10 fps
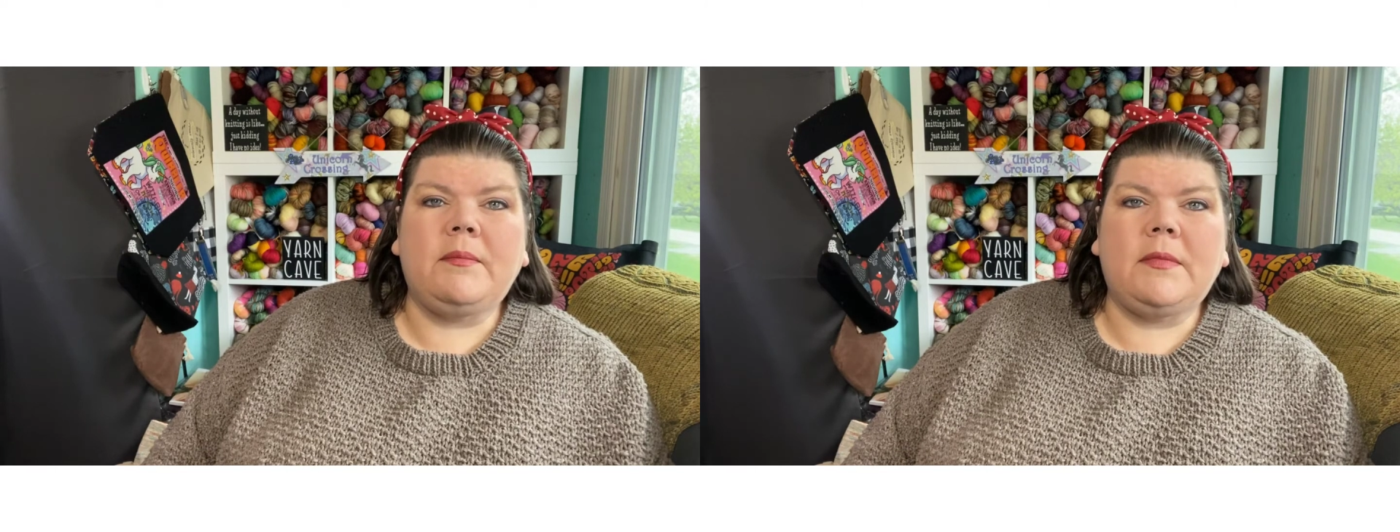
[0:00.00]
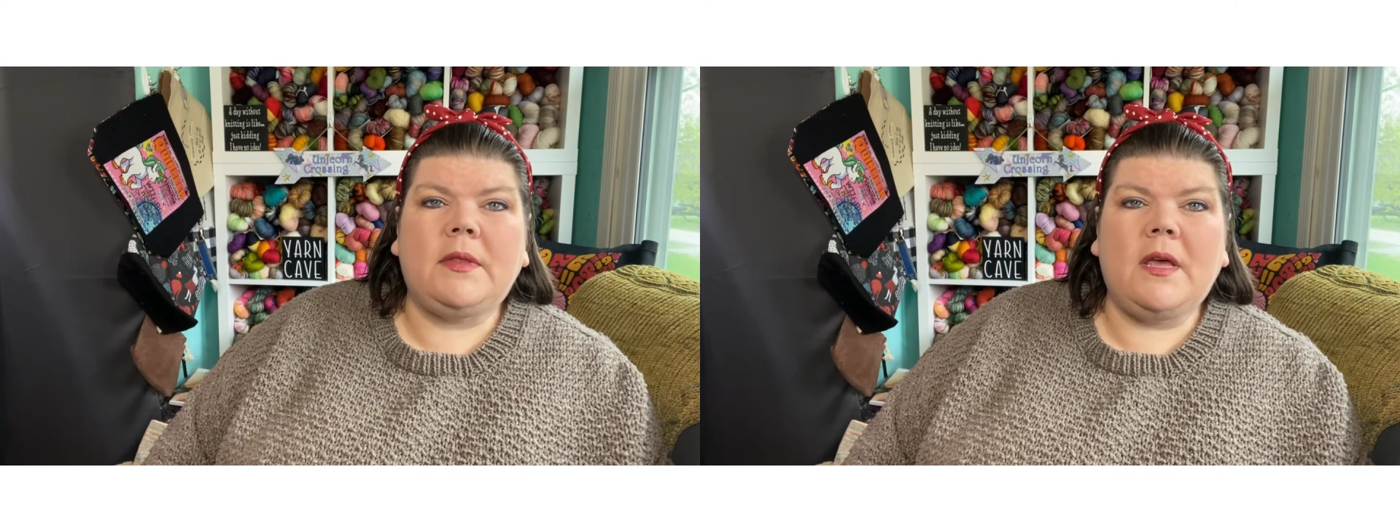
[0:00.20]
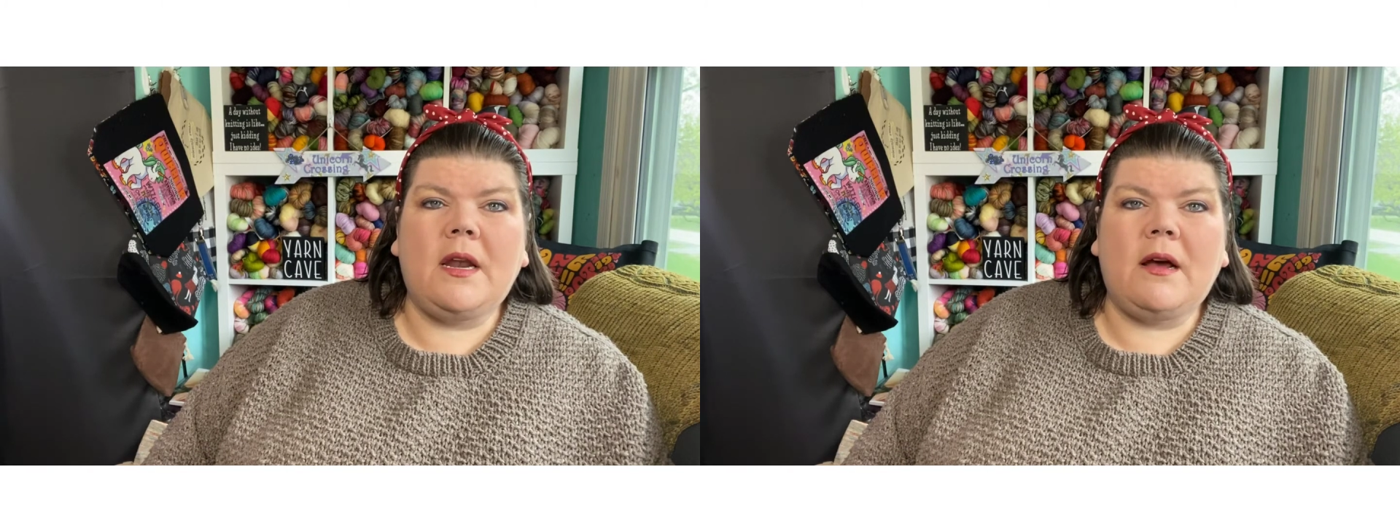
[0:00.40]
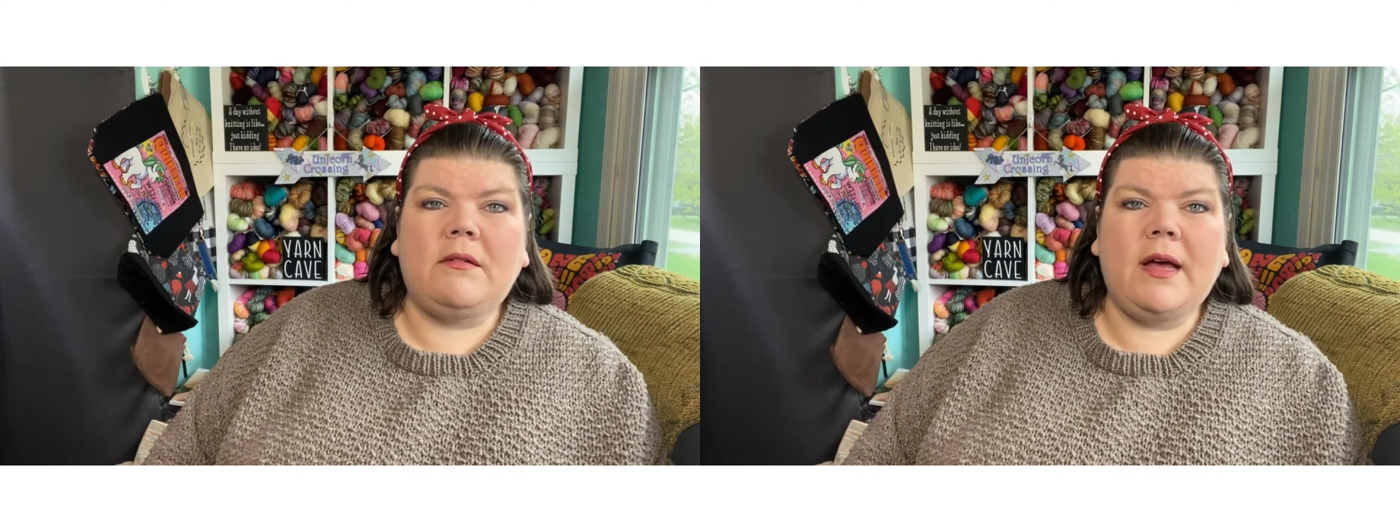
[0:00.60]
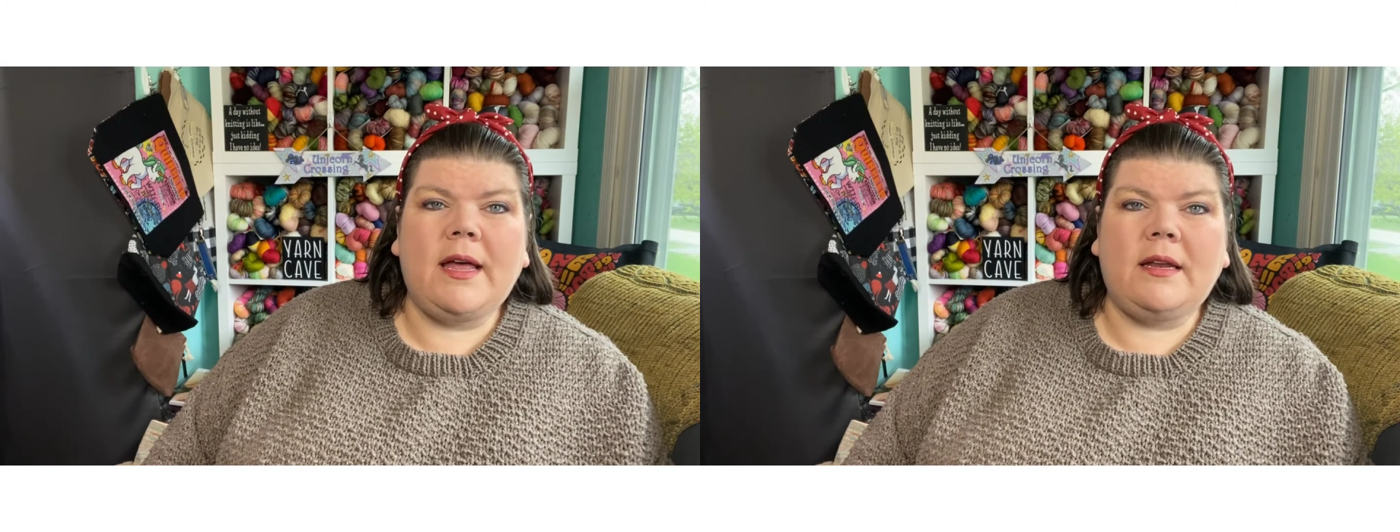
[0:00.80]
you
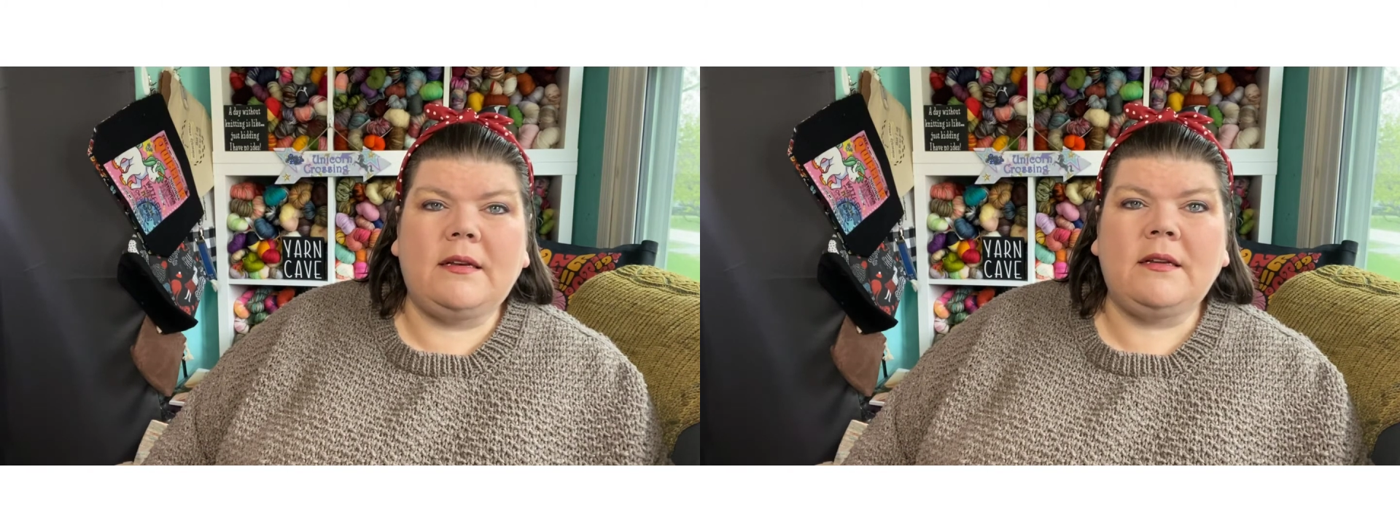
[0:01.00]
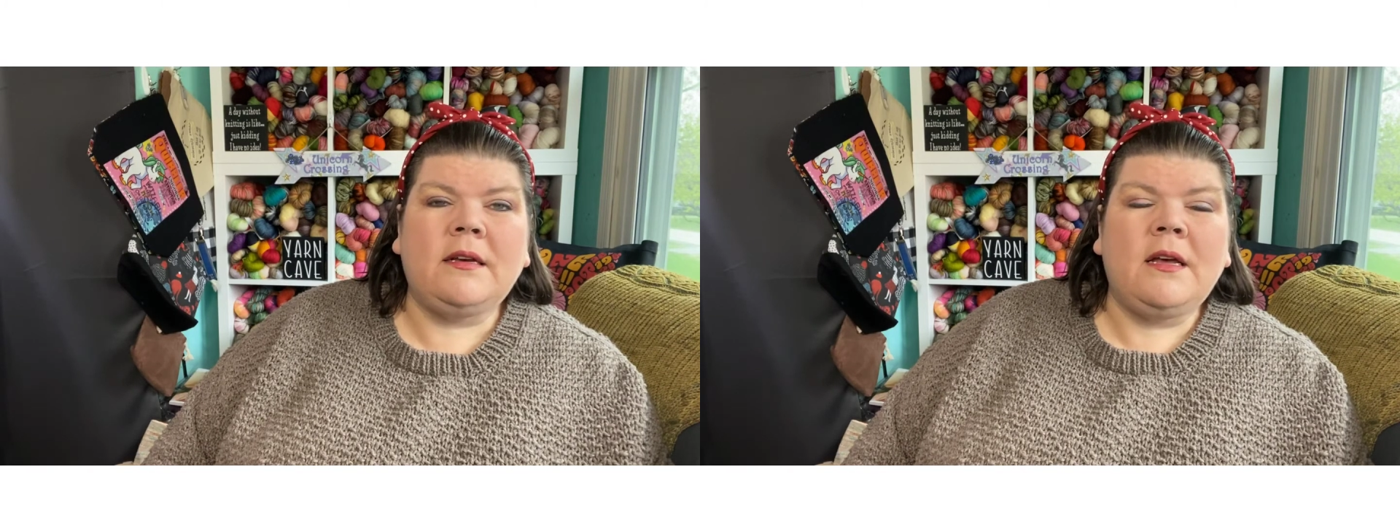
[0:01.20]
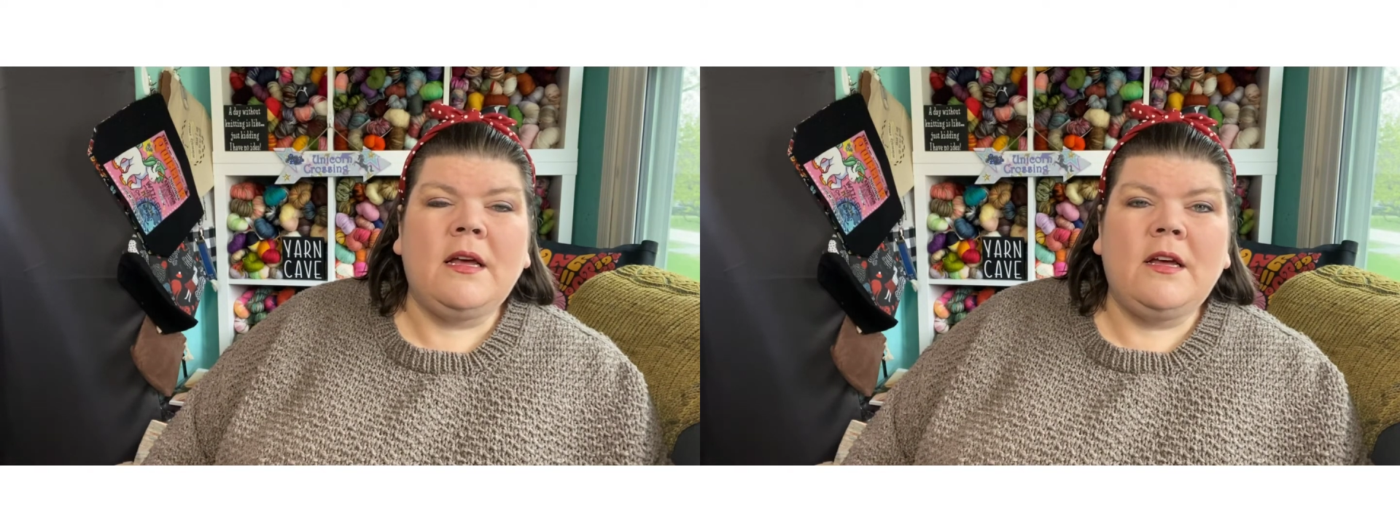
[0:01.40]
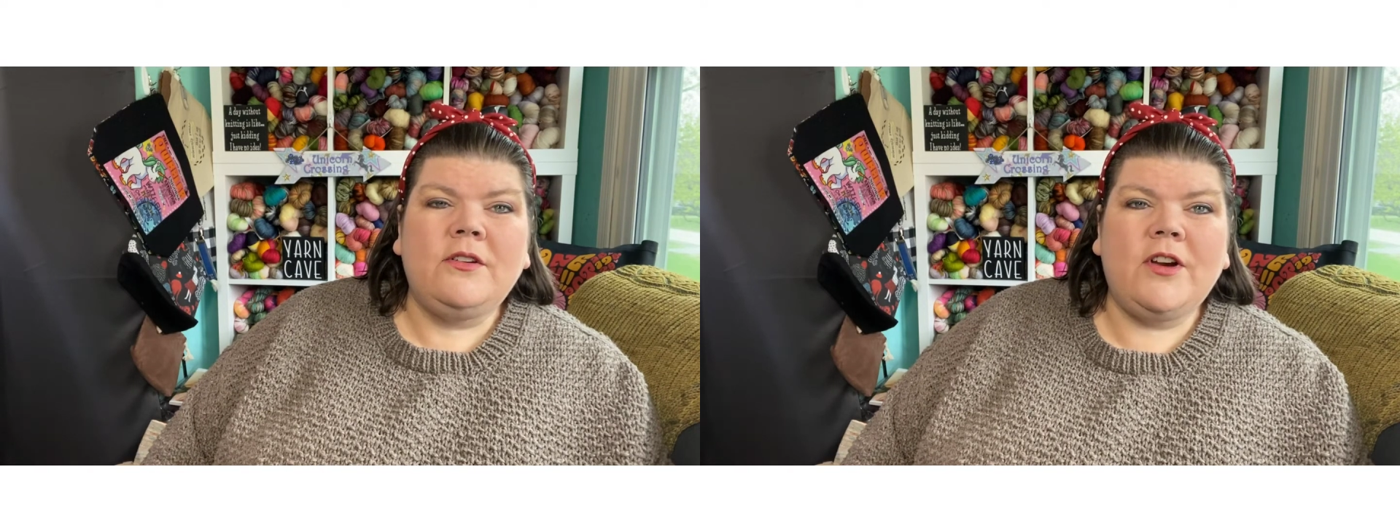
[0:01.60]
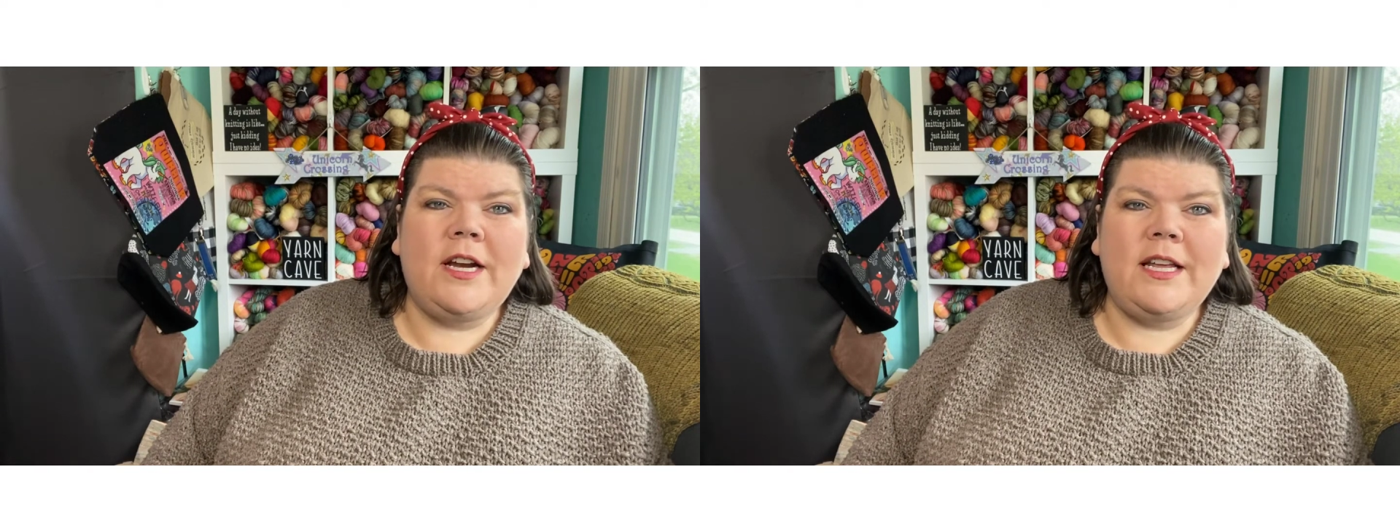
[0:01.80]
know, and trying